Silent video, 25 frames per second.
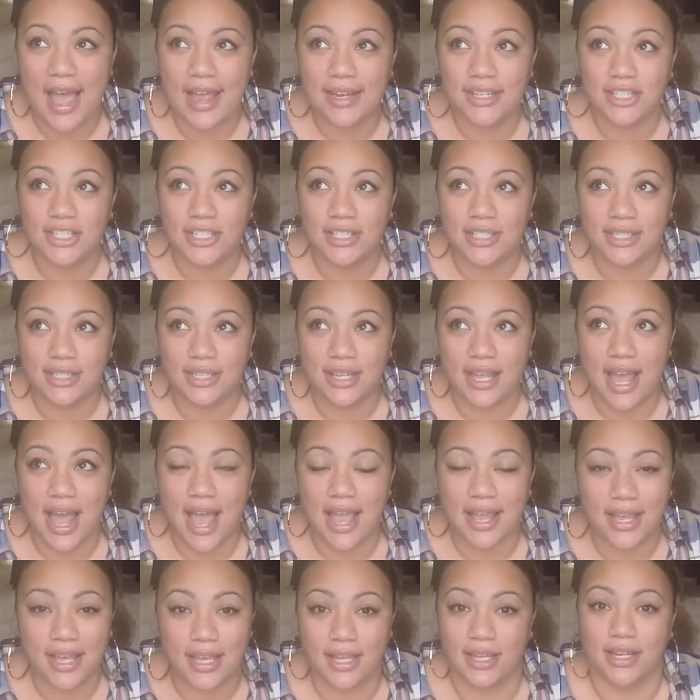I
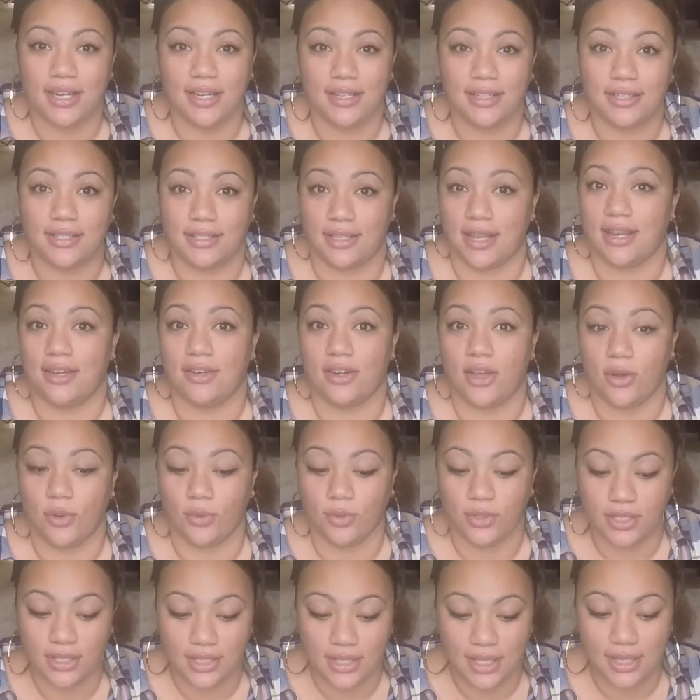couldn't say no
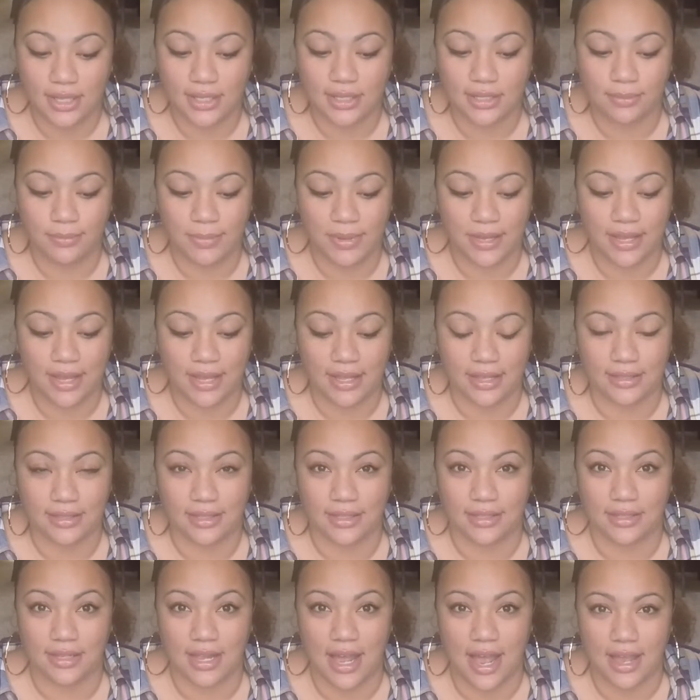to this because
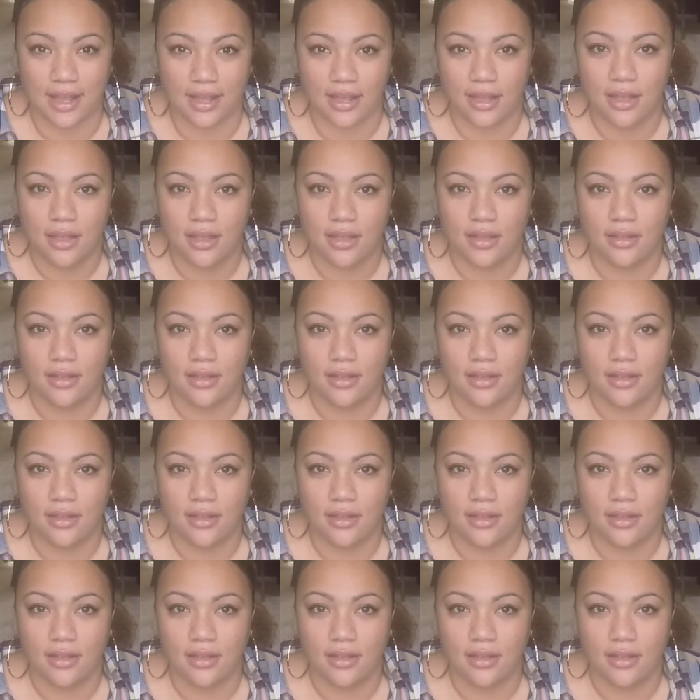it's like